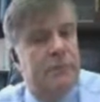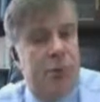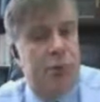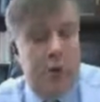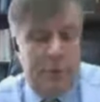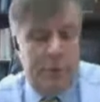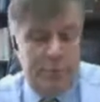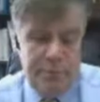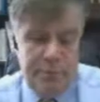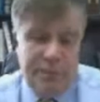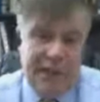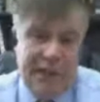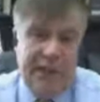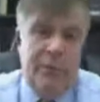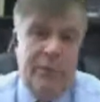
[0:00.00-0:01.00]
Good.
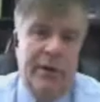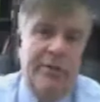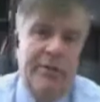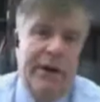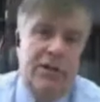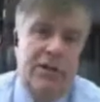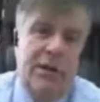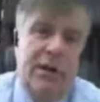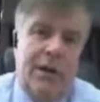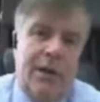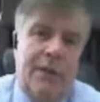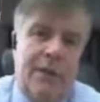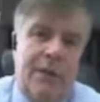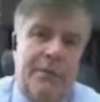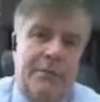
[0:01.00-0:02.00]
Thank you very much, Dr.
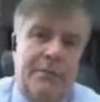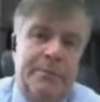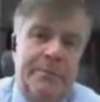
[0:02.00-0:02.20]
Auerbach.